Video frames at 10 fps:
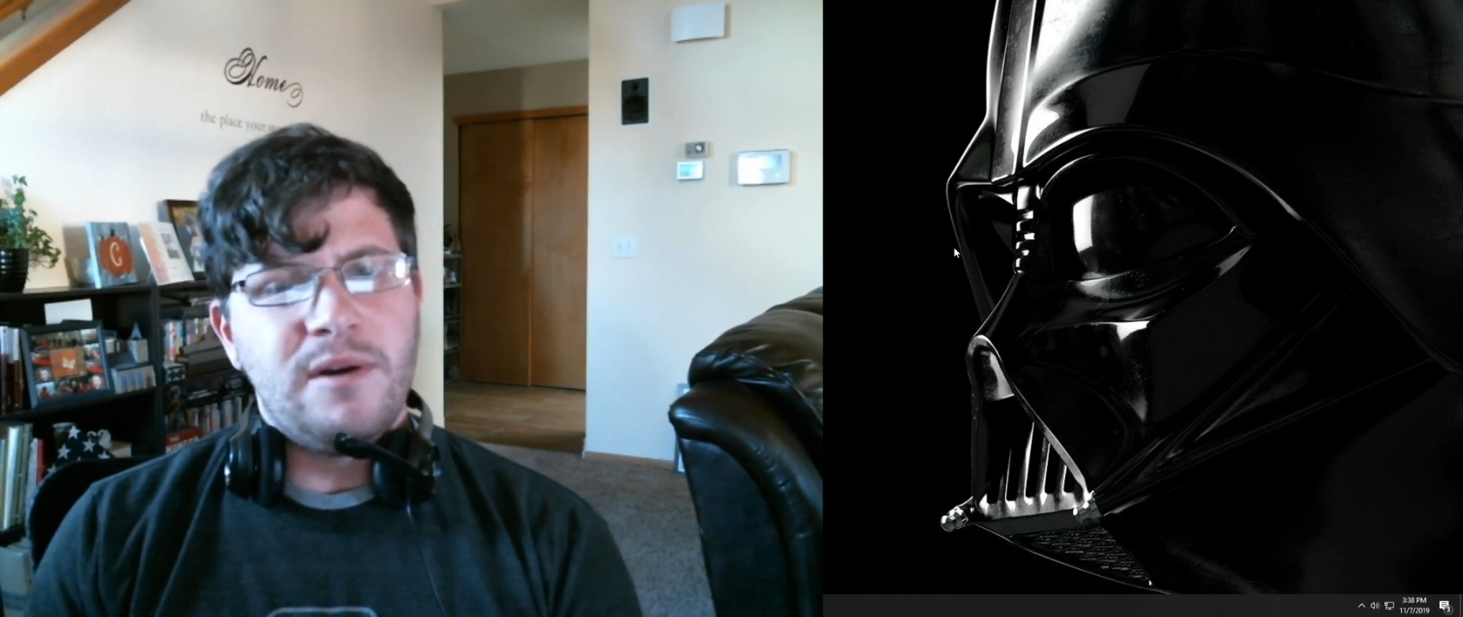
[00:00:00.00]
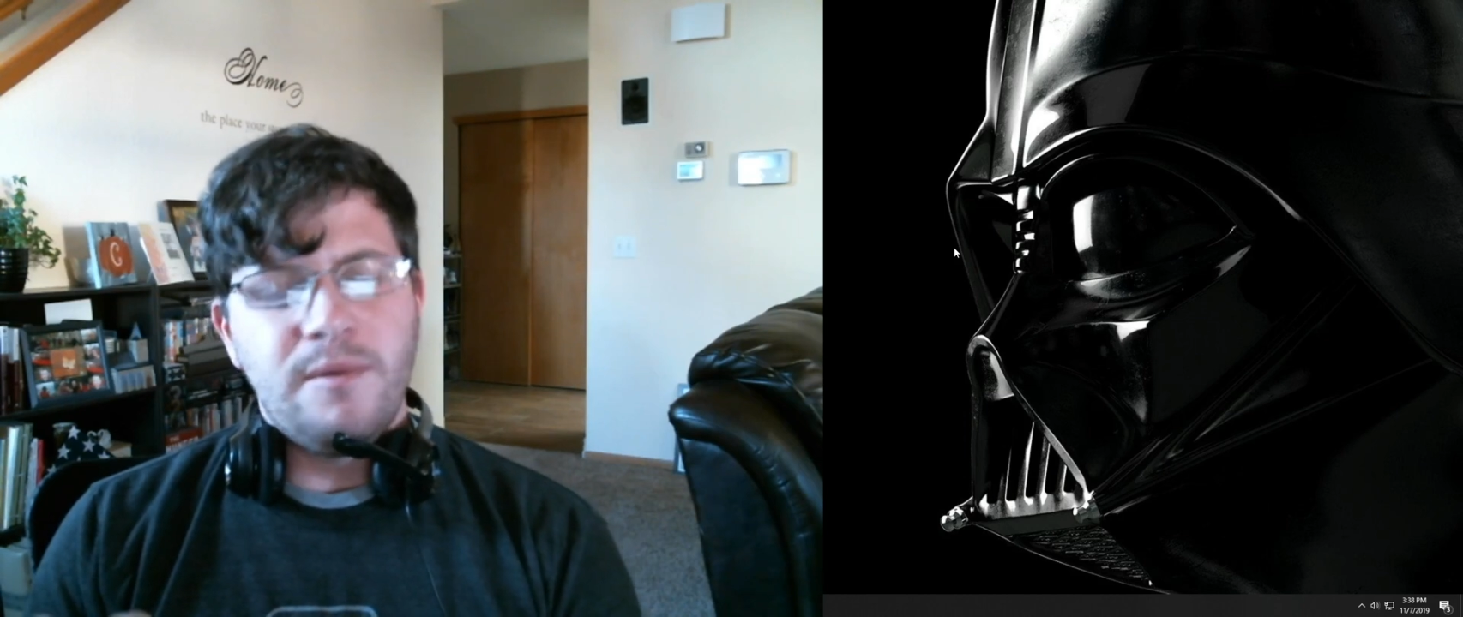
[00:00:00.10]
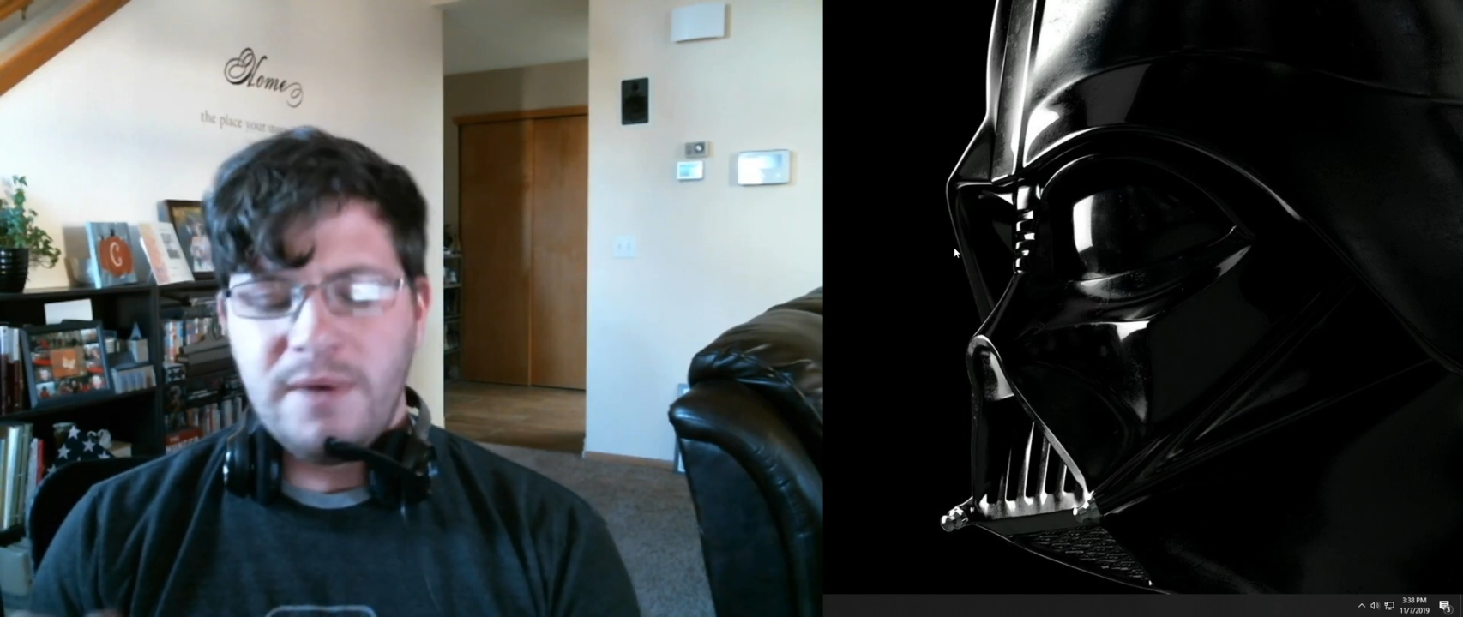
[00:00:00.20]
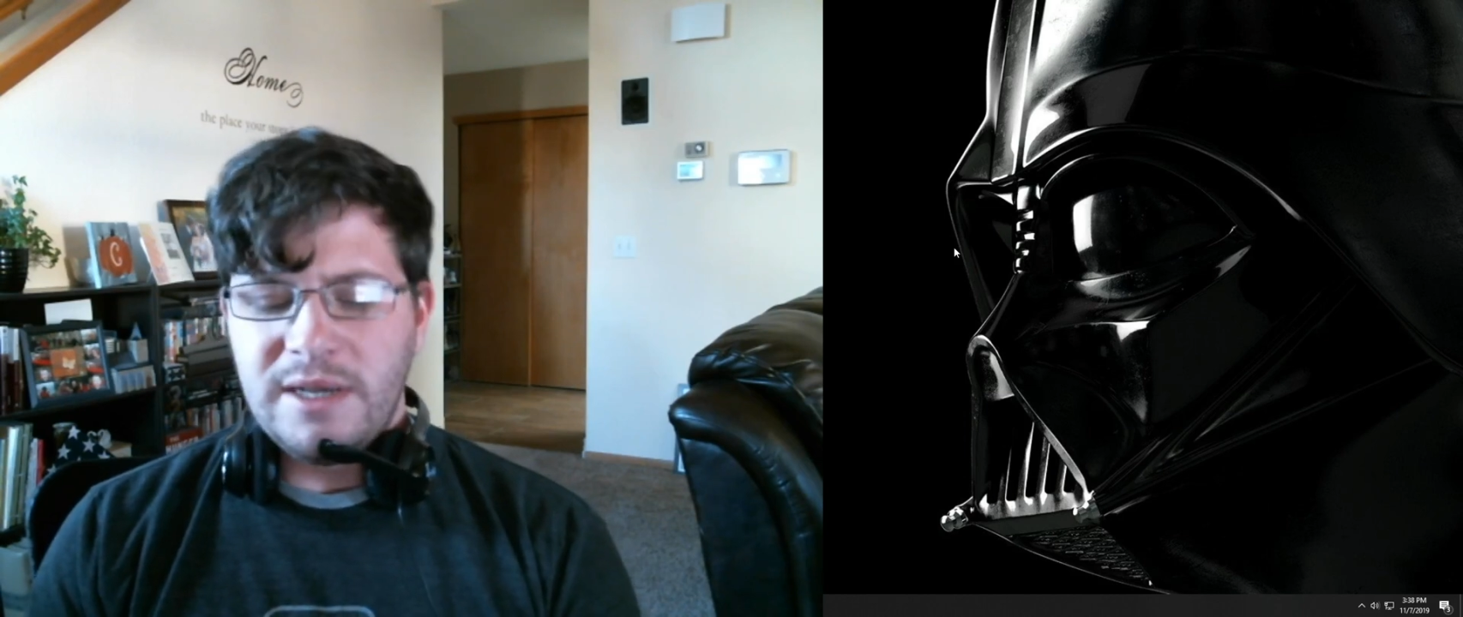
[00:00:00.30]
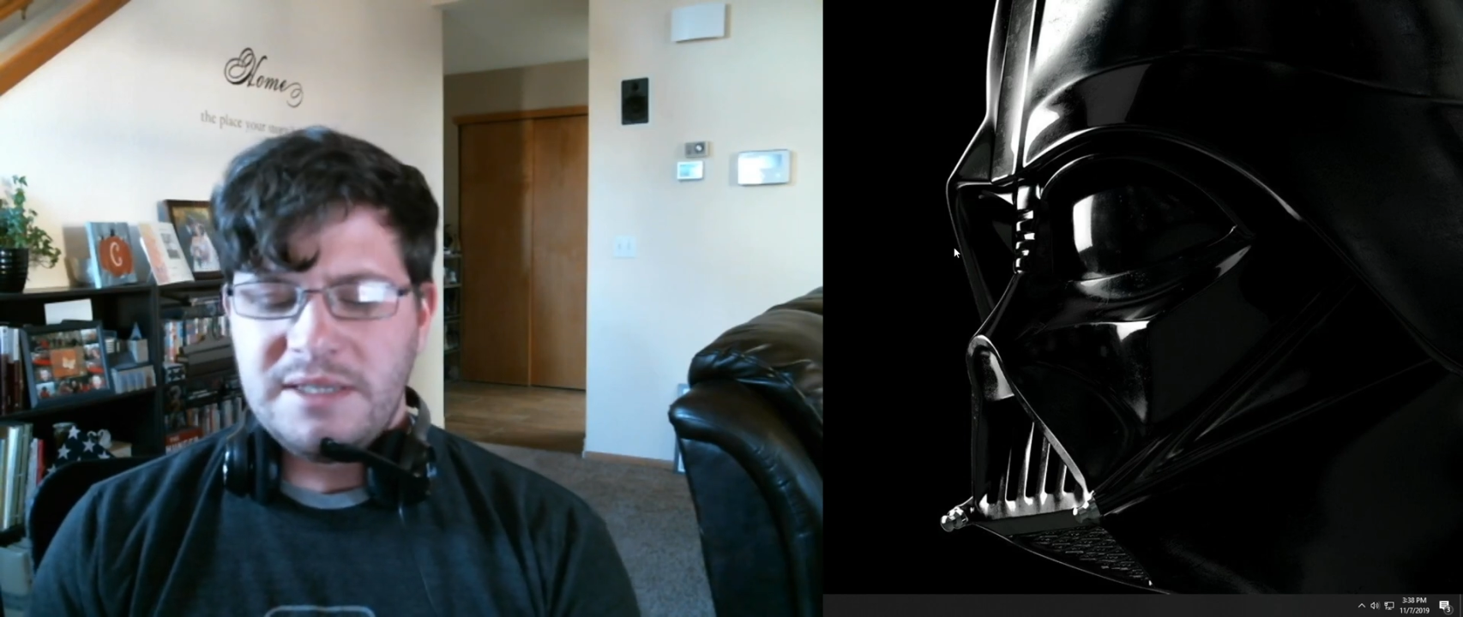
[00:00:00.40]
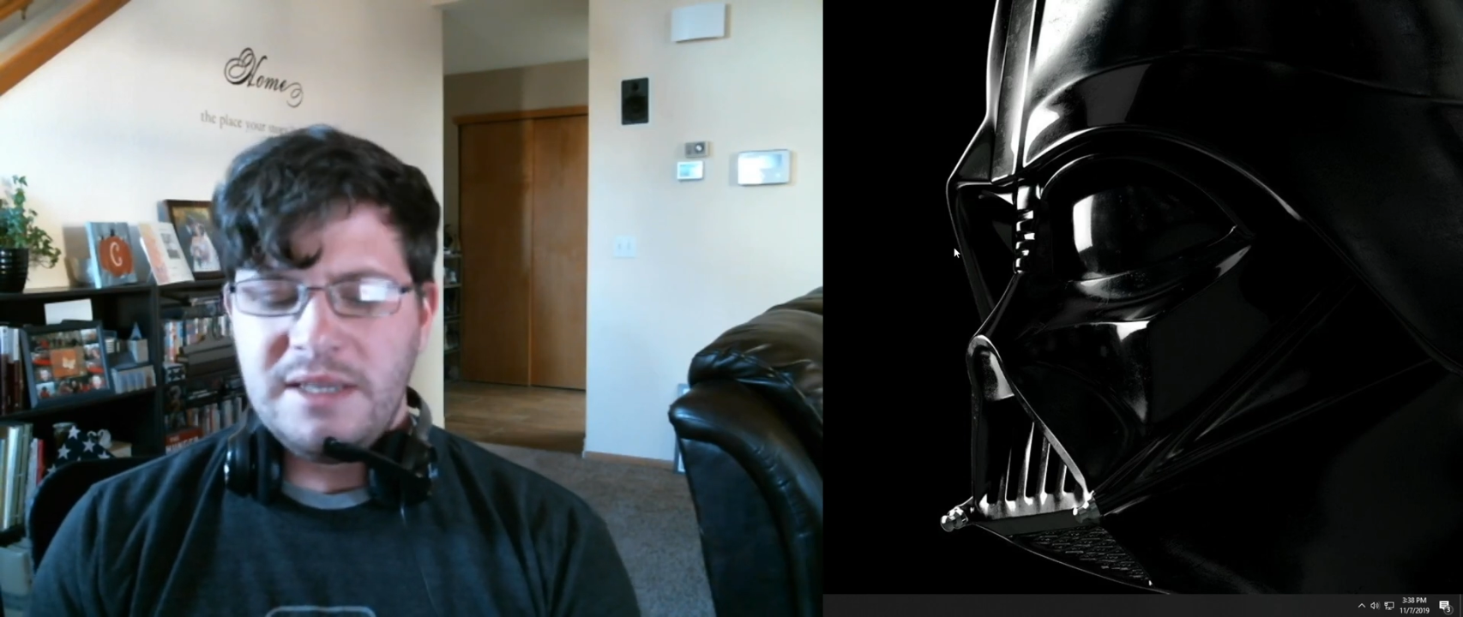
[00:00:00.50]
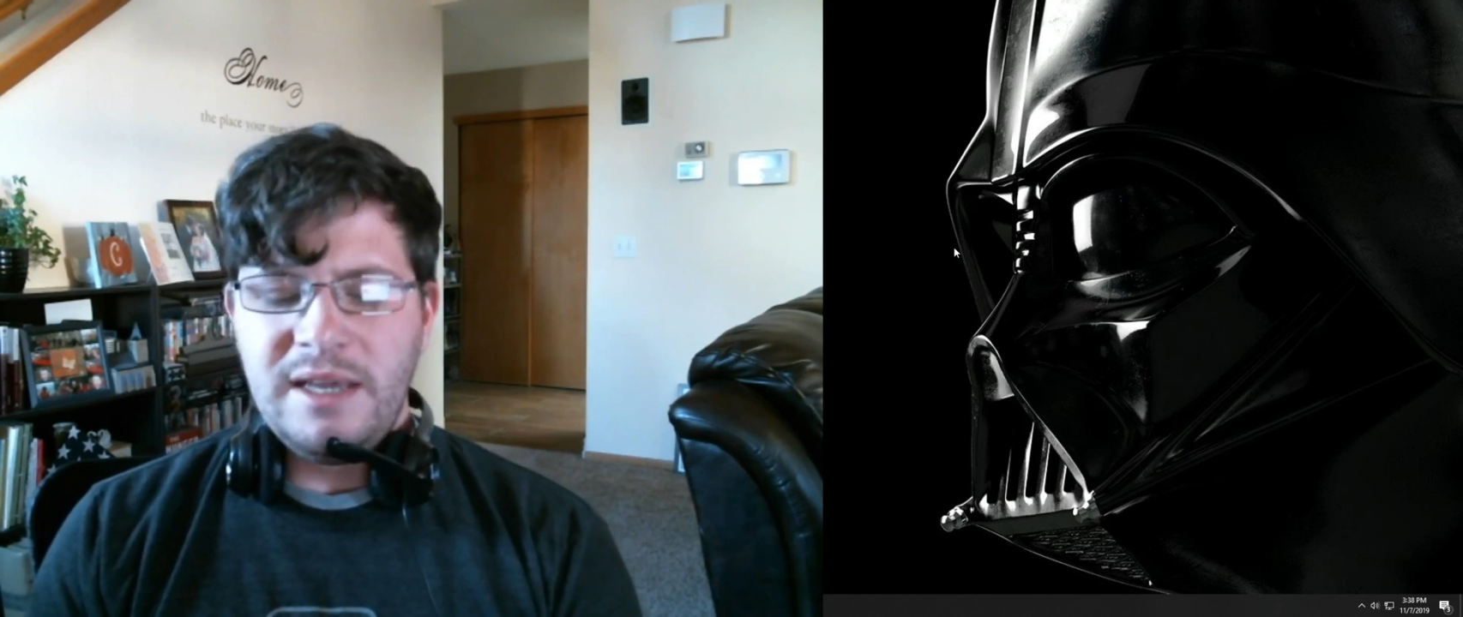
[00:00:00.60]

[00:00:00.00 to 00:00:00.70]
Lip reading: because in